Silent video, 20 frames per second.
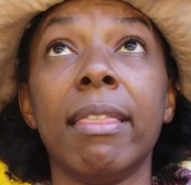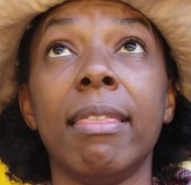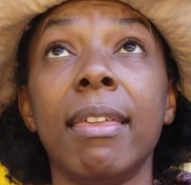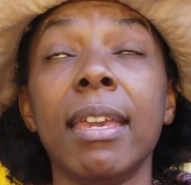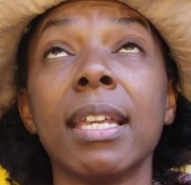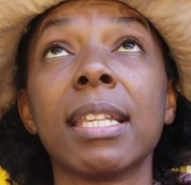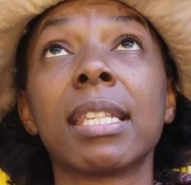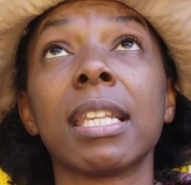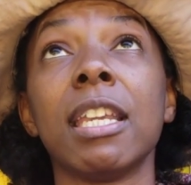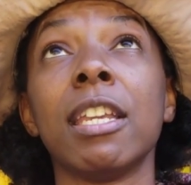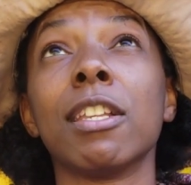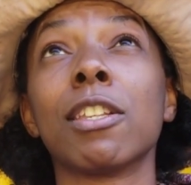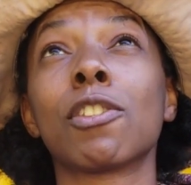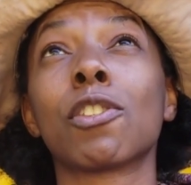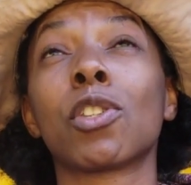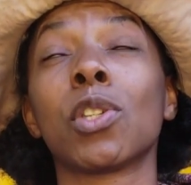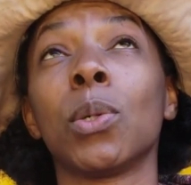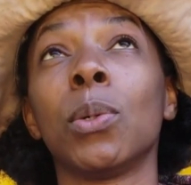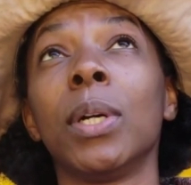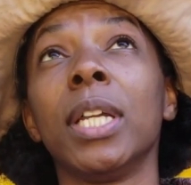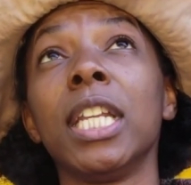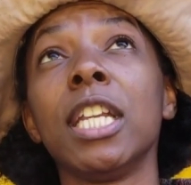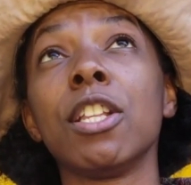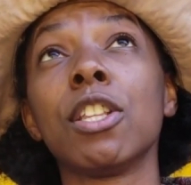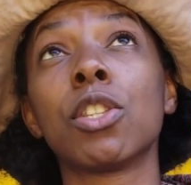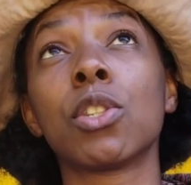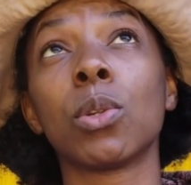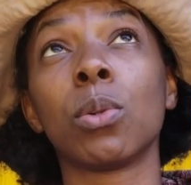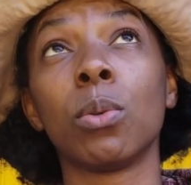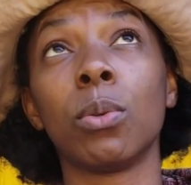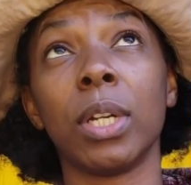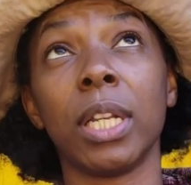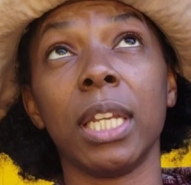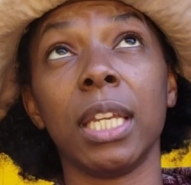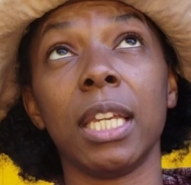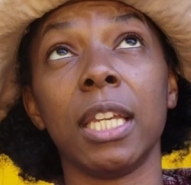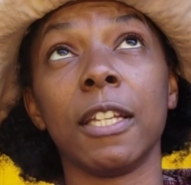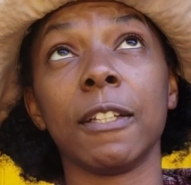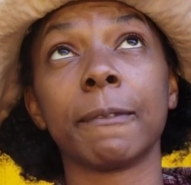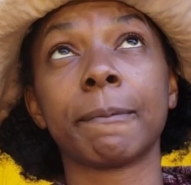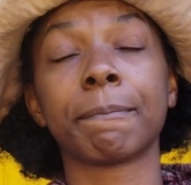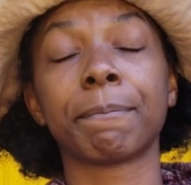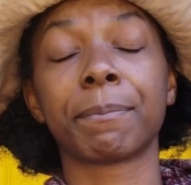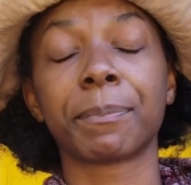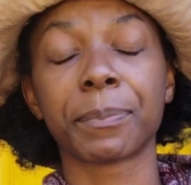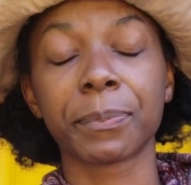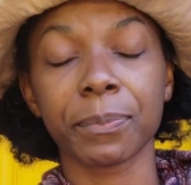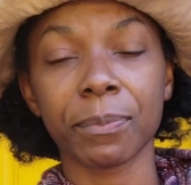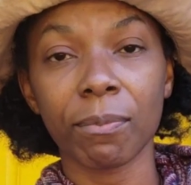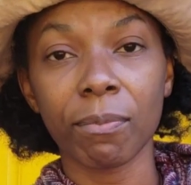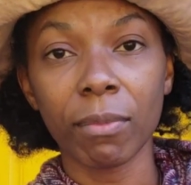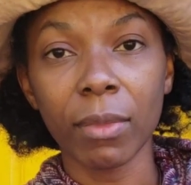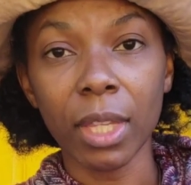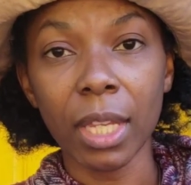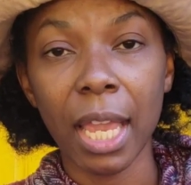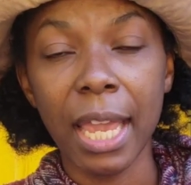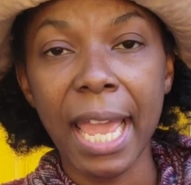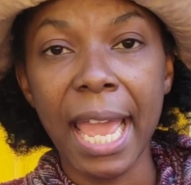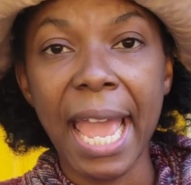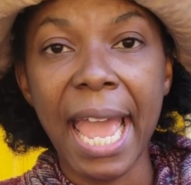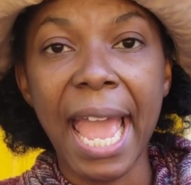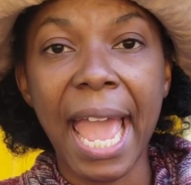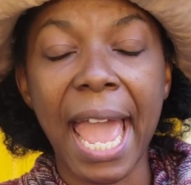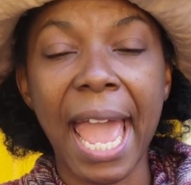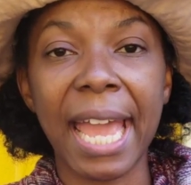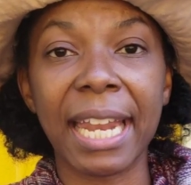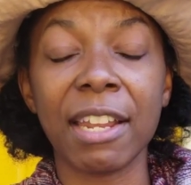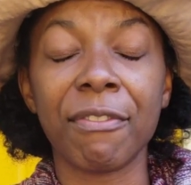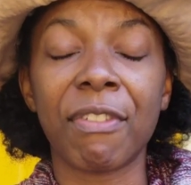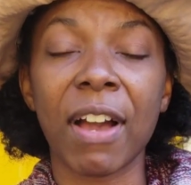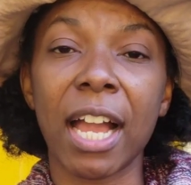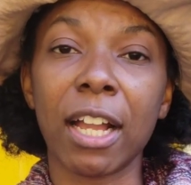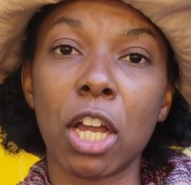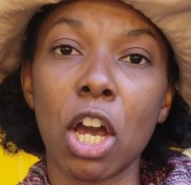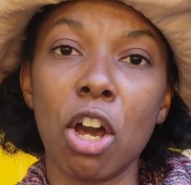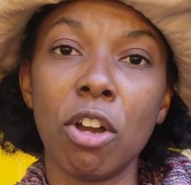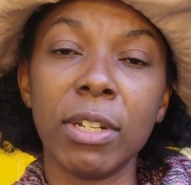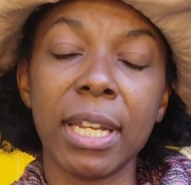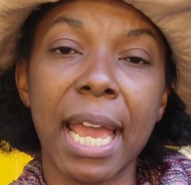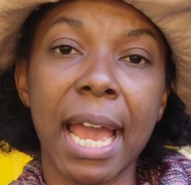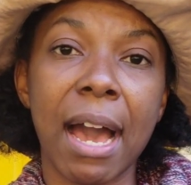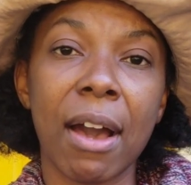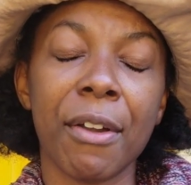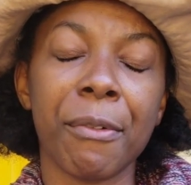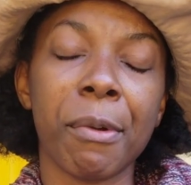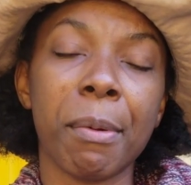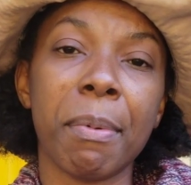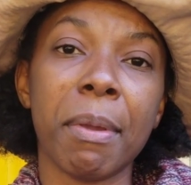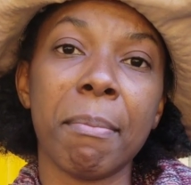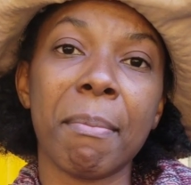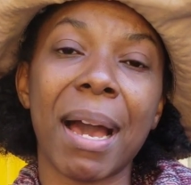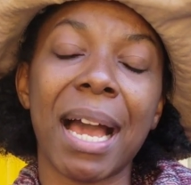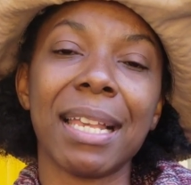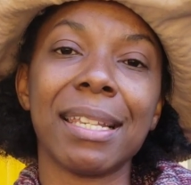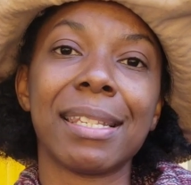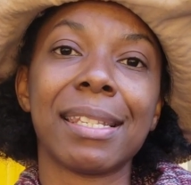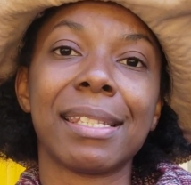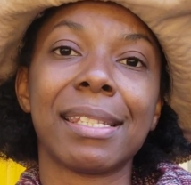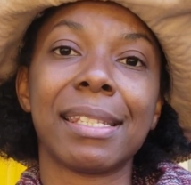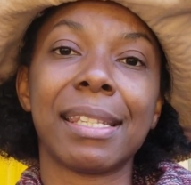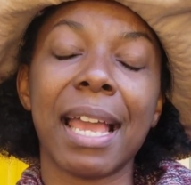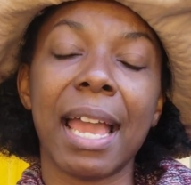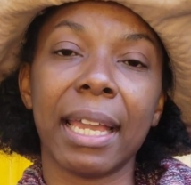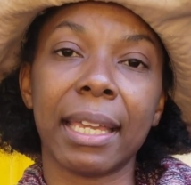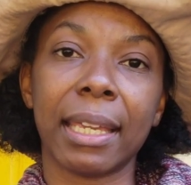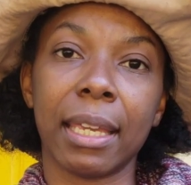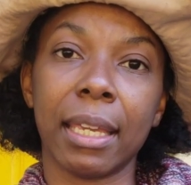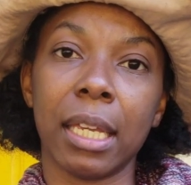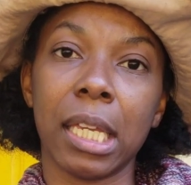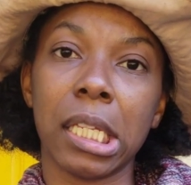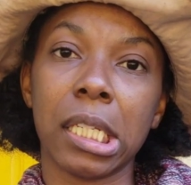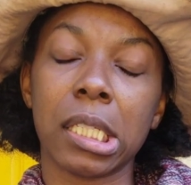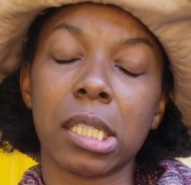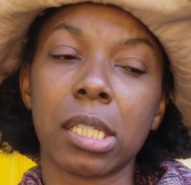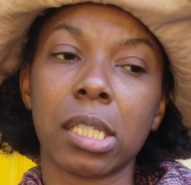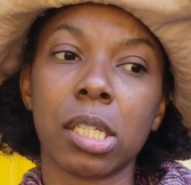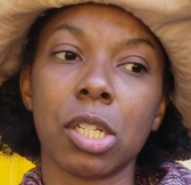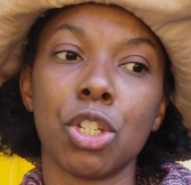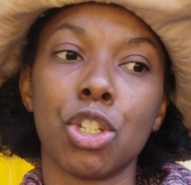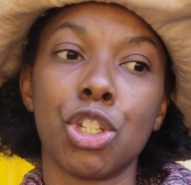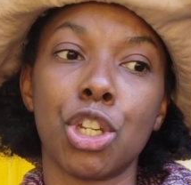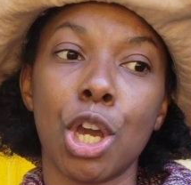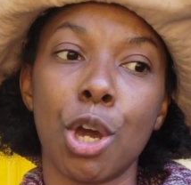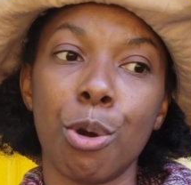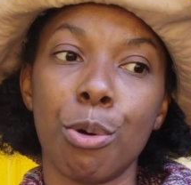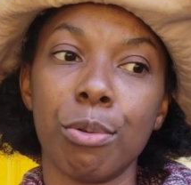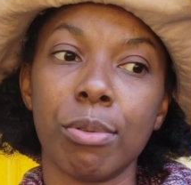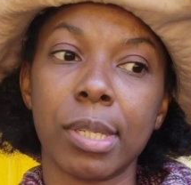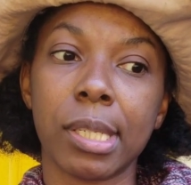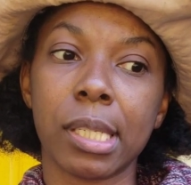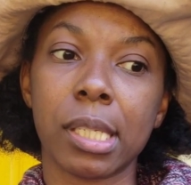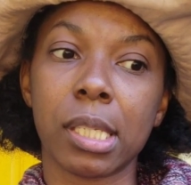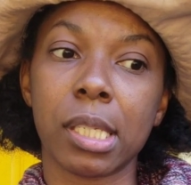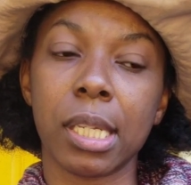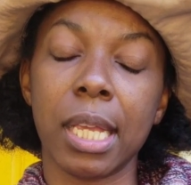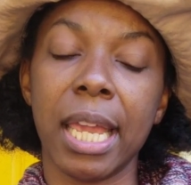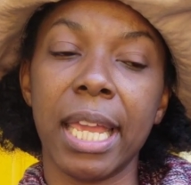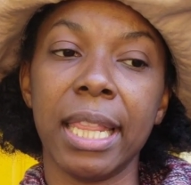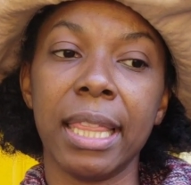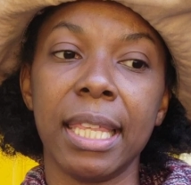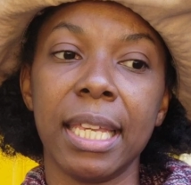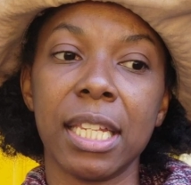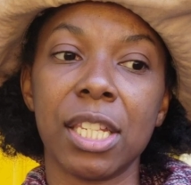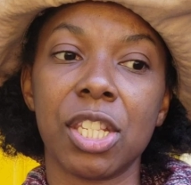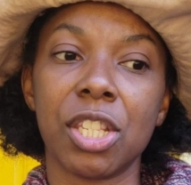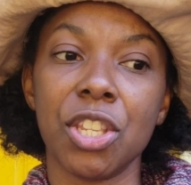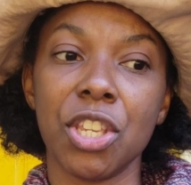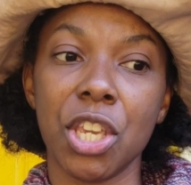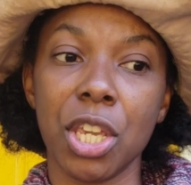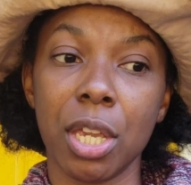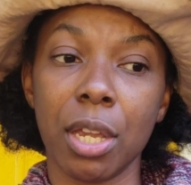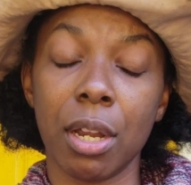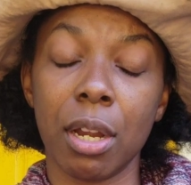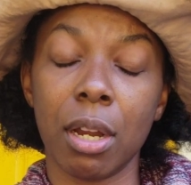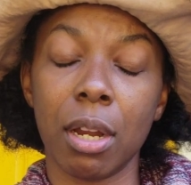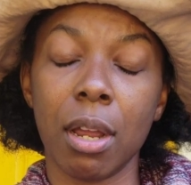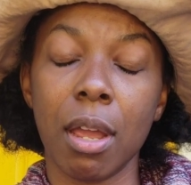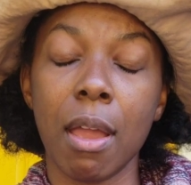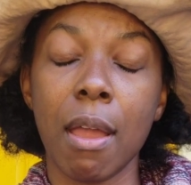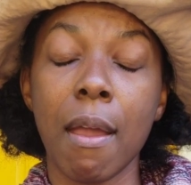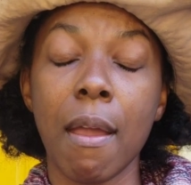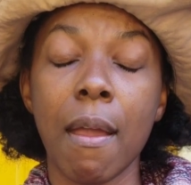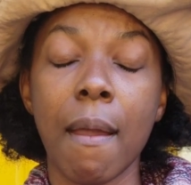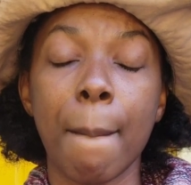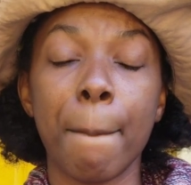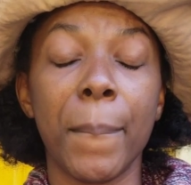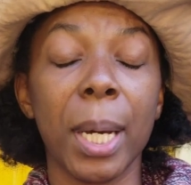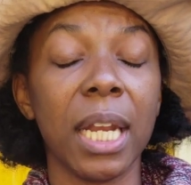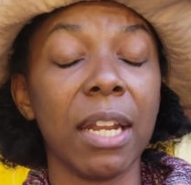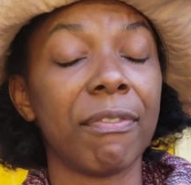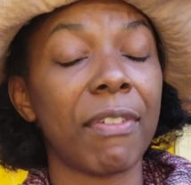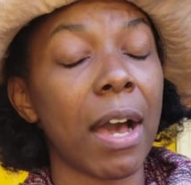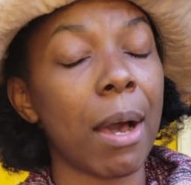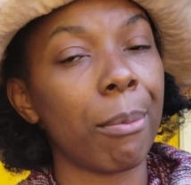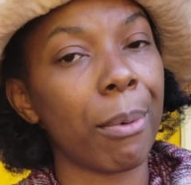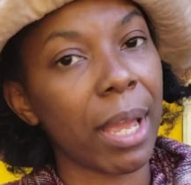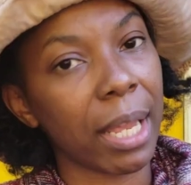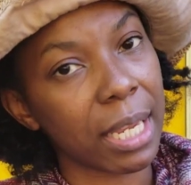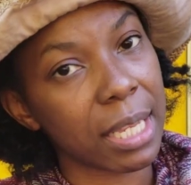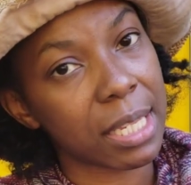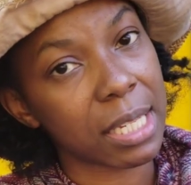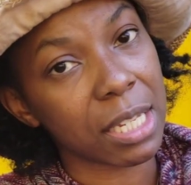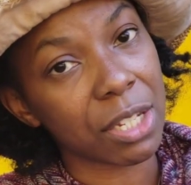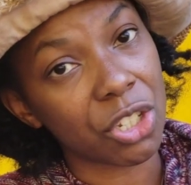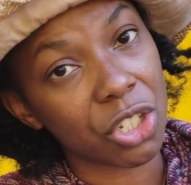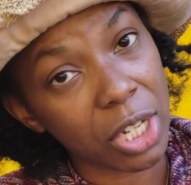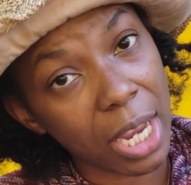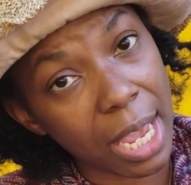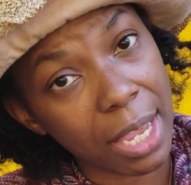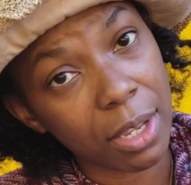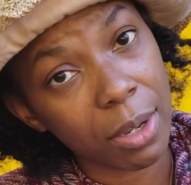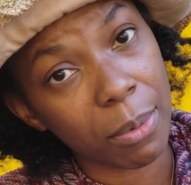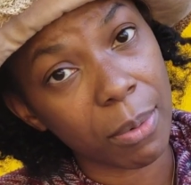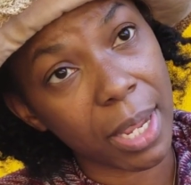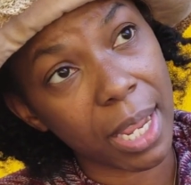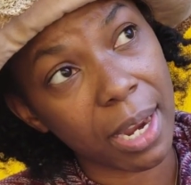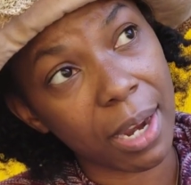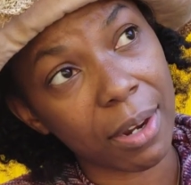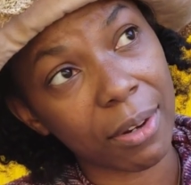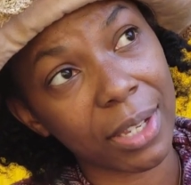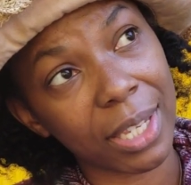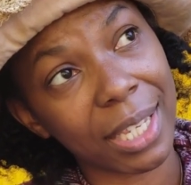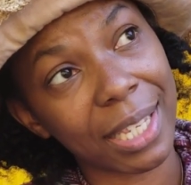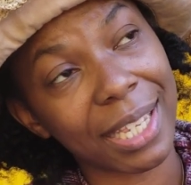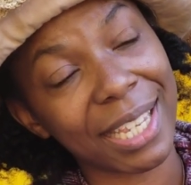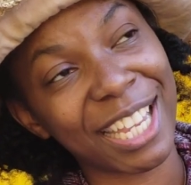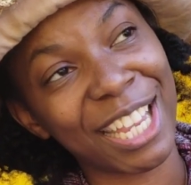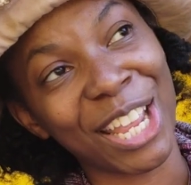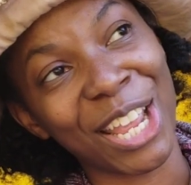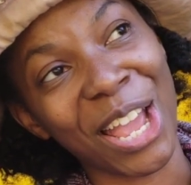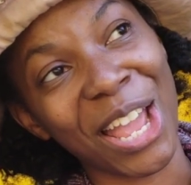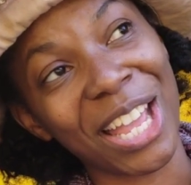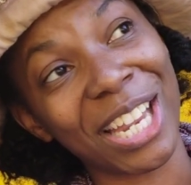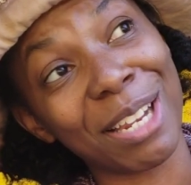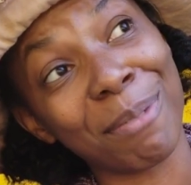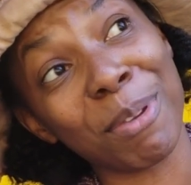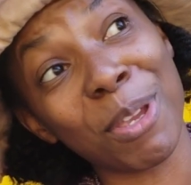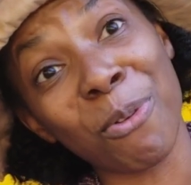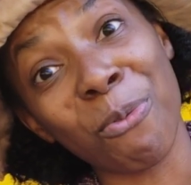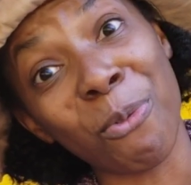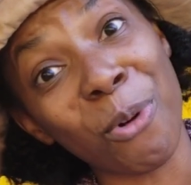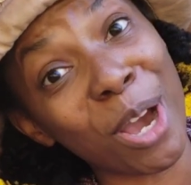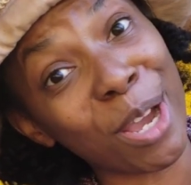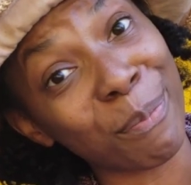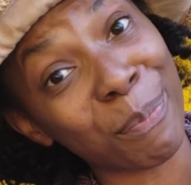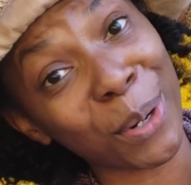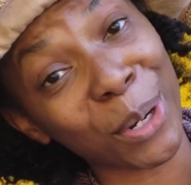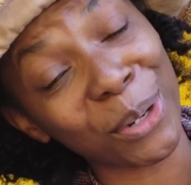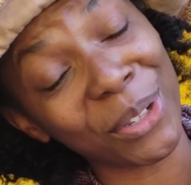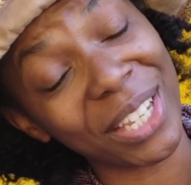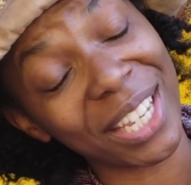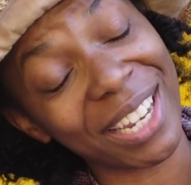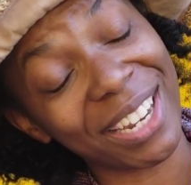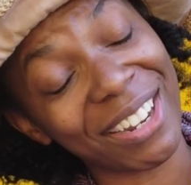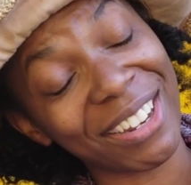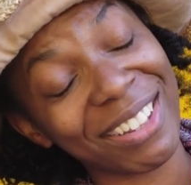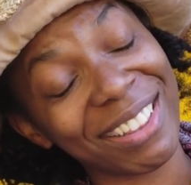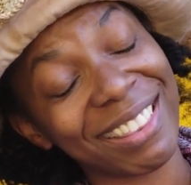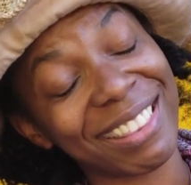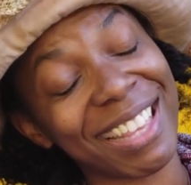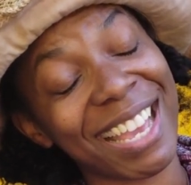This is 2020, and if I go now, it will be my second dose in this year. But if I waited to January, it'll be one per year.